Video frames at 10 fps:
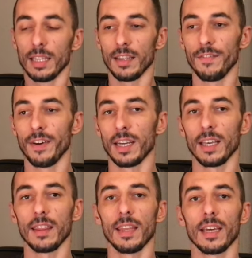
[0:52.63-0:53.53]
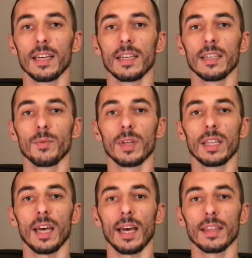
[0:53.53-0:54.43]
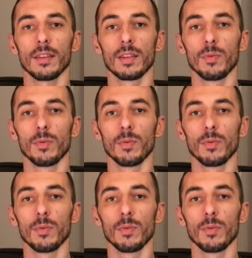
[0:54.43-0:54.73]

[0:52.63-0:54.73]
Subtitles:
the funny thing with that